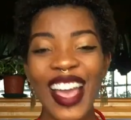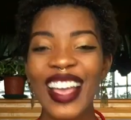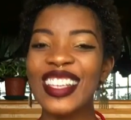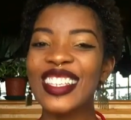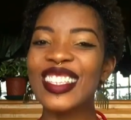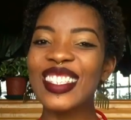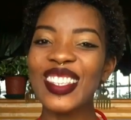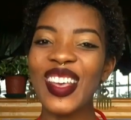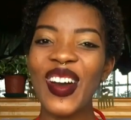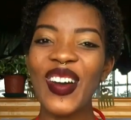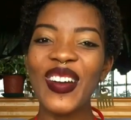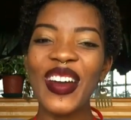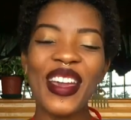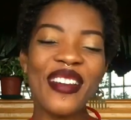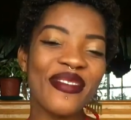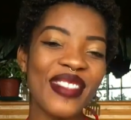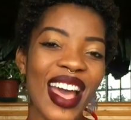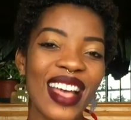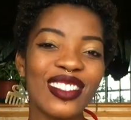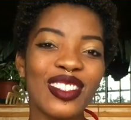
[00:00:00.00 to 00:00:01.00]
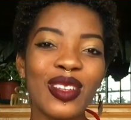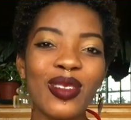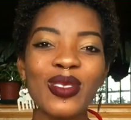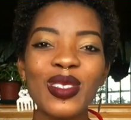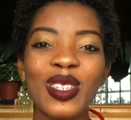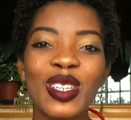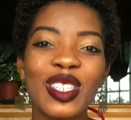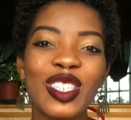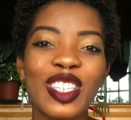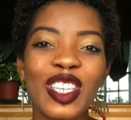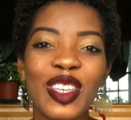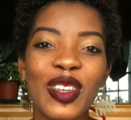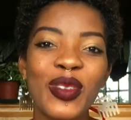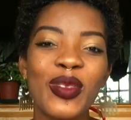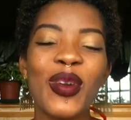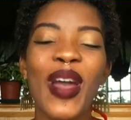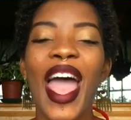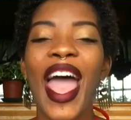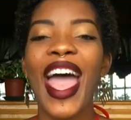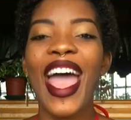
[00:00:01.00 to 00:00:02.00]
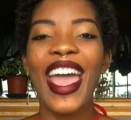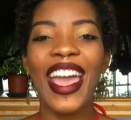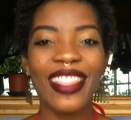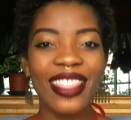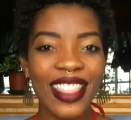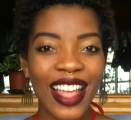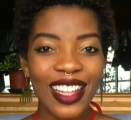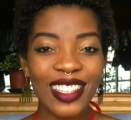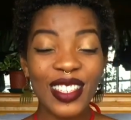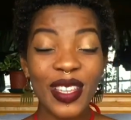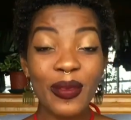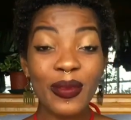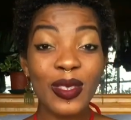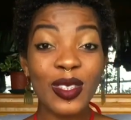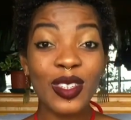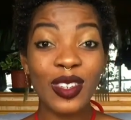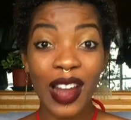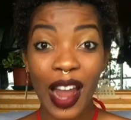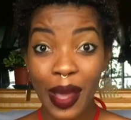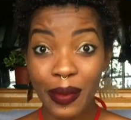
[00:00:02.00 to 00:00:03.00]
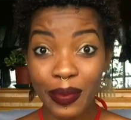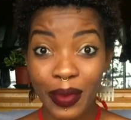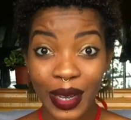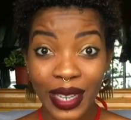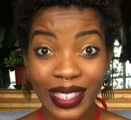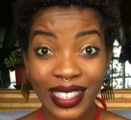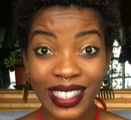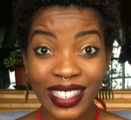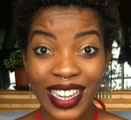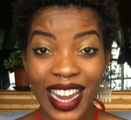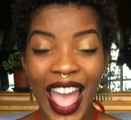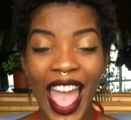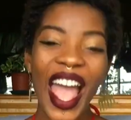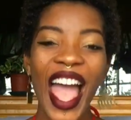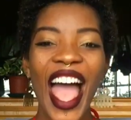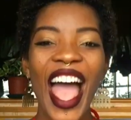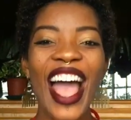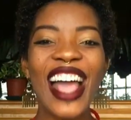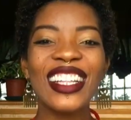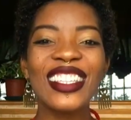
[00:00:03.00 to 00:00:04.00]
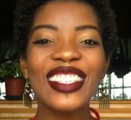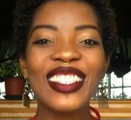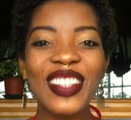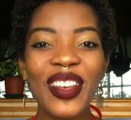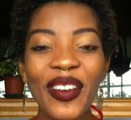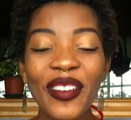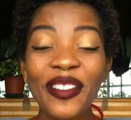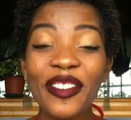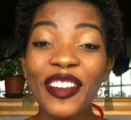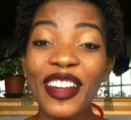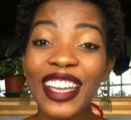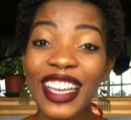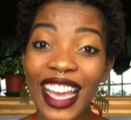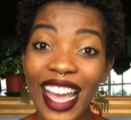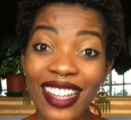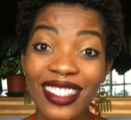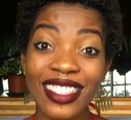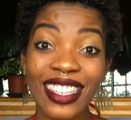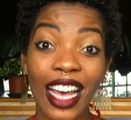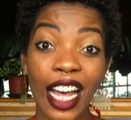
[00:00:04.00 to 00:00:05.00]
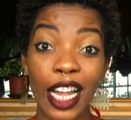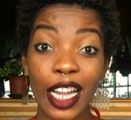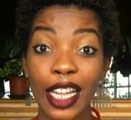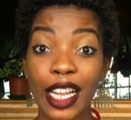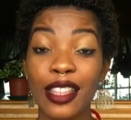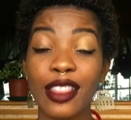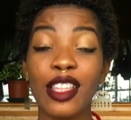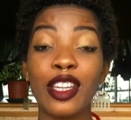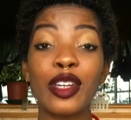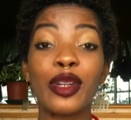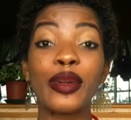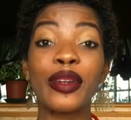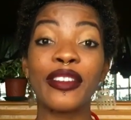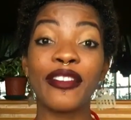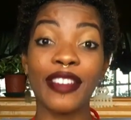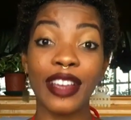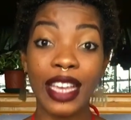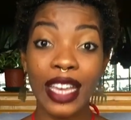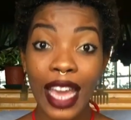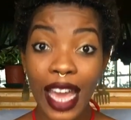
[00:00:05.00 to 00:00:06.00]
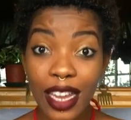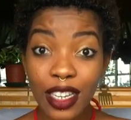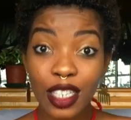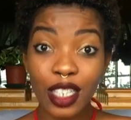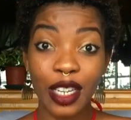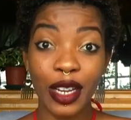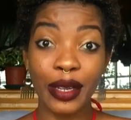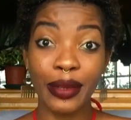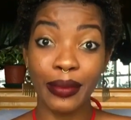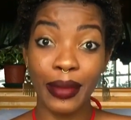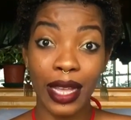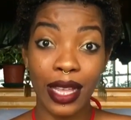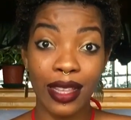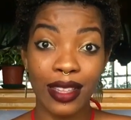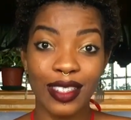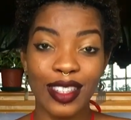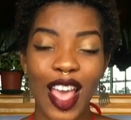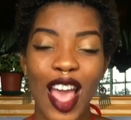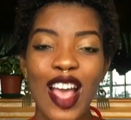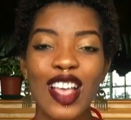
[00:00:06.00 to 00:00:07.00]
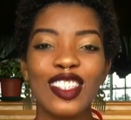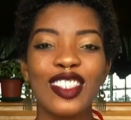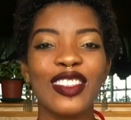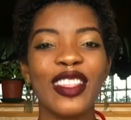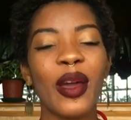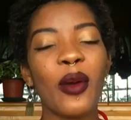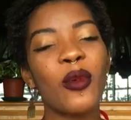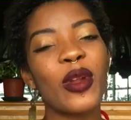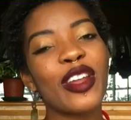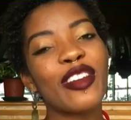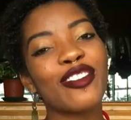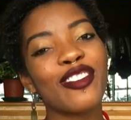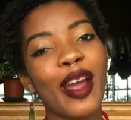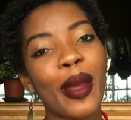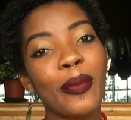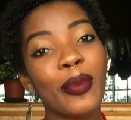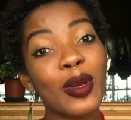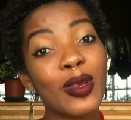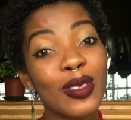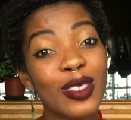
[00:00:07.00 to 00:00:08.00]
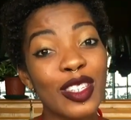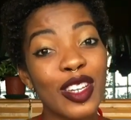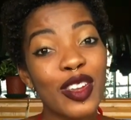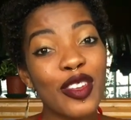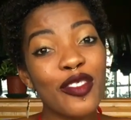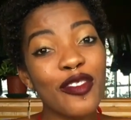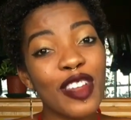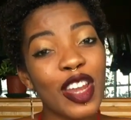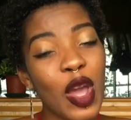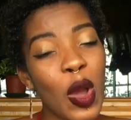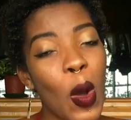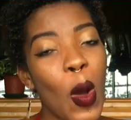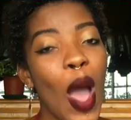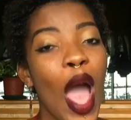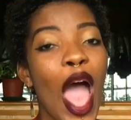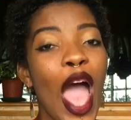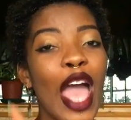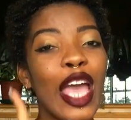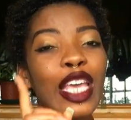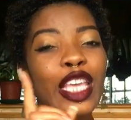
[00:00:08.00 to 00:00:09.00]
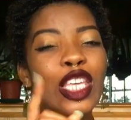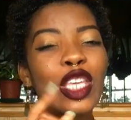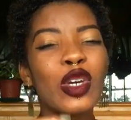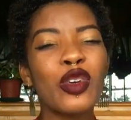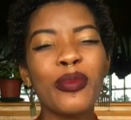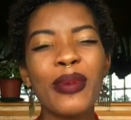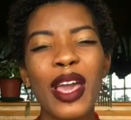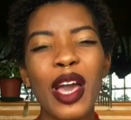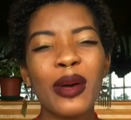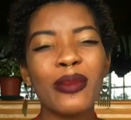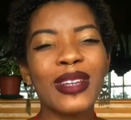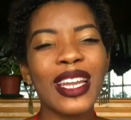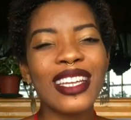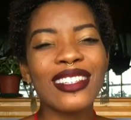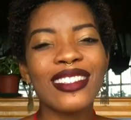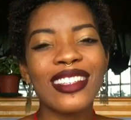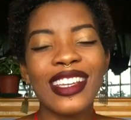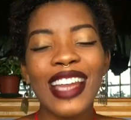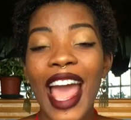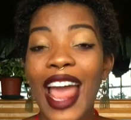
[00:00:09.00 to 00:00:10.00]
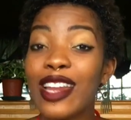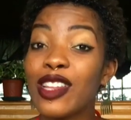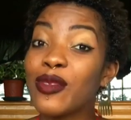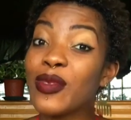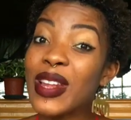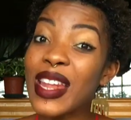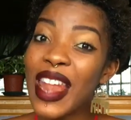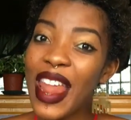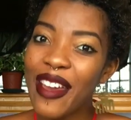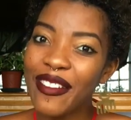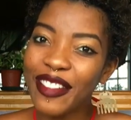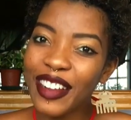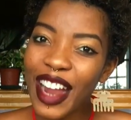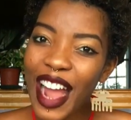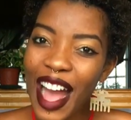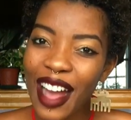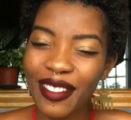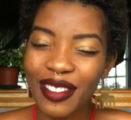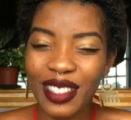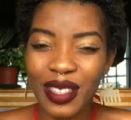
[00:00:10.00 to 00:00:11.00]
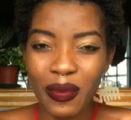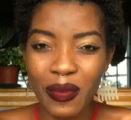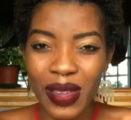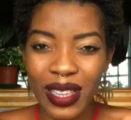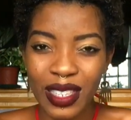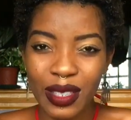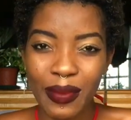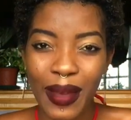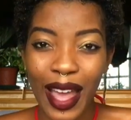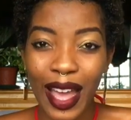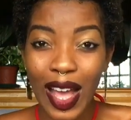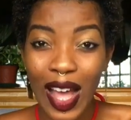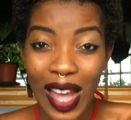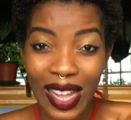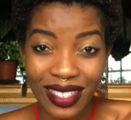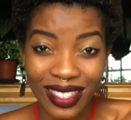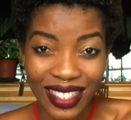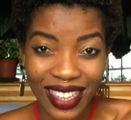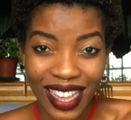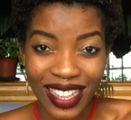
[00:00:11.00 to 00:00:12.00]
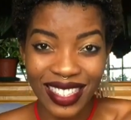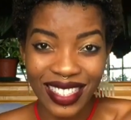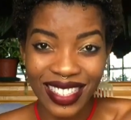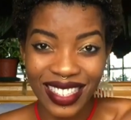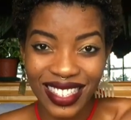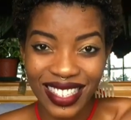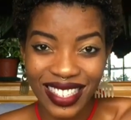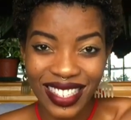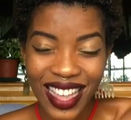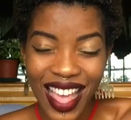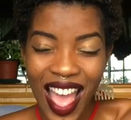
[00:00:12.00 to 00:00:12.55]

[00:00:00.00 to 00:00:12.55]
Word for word: So if that sounds good to you, hit that subscribe button and don't forget to click the notification bells so that whenever I post a new video, you'll be updated and you'll never have to miss my content.